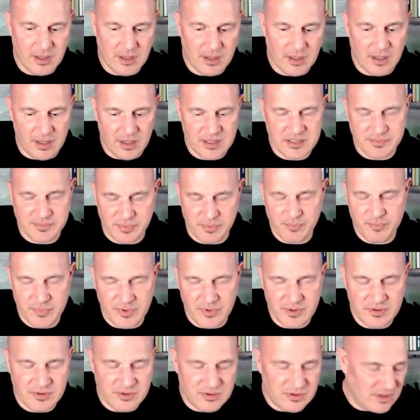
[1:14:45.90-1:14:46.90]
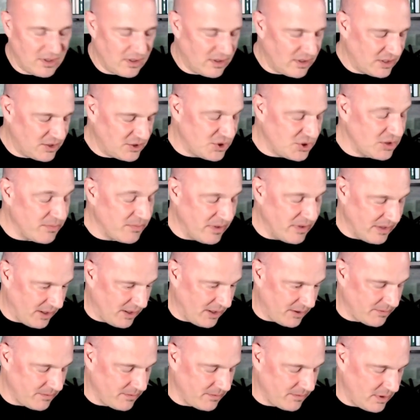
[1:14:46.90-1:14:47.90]
It's, it should be
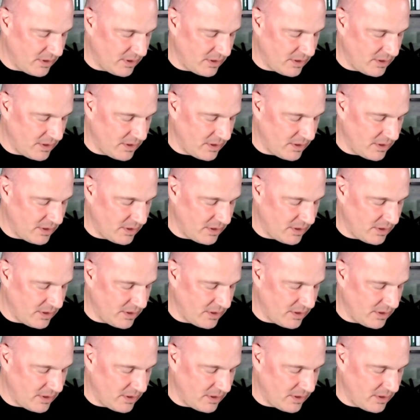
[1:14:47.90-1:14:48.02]
there.